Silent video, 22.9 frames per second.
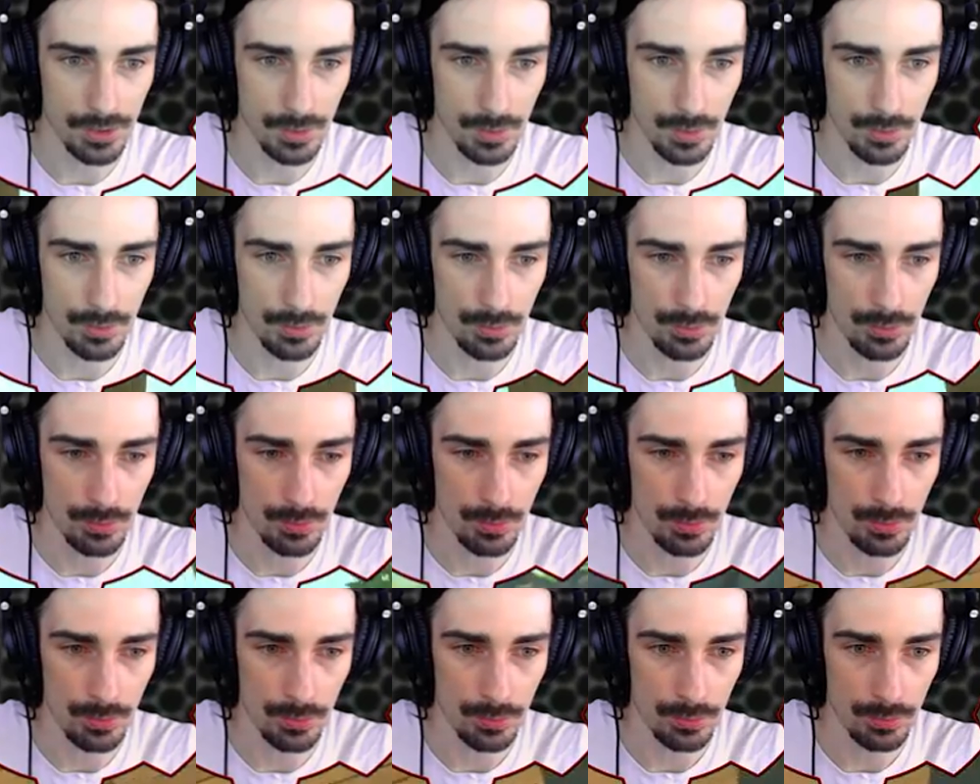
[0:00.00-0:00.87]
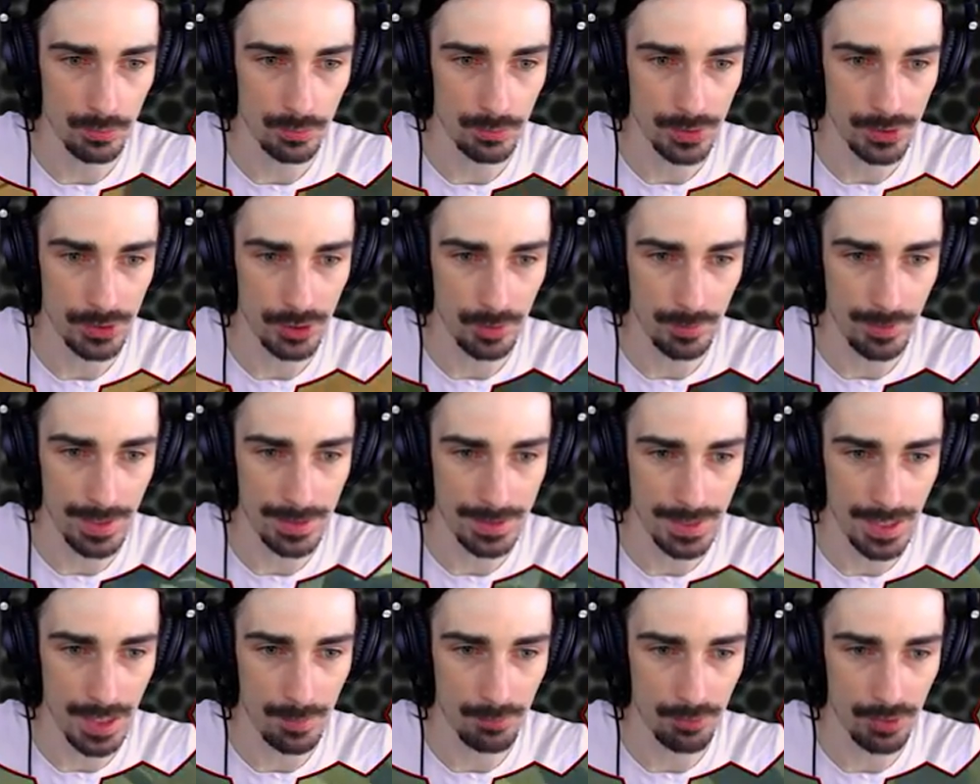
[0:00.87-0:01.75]
So let's go back
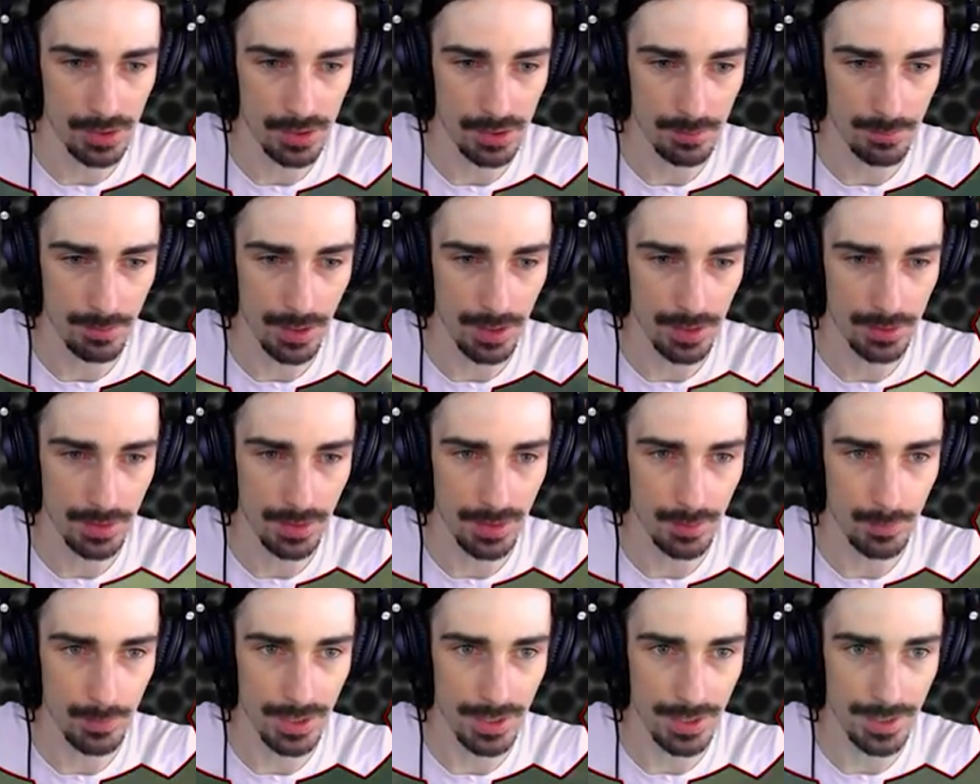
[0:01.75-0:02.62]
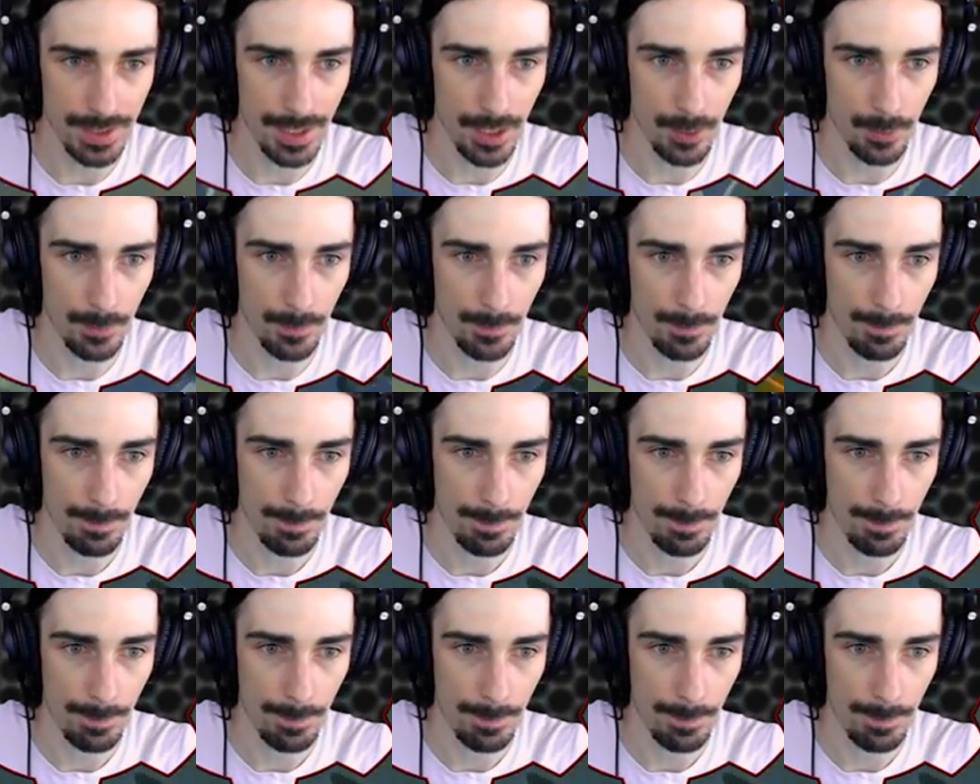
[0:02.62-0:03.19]
down, press the button, and then we can count.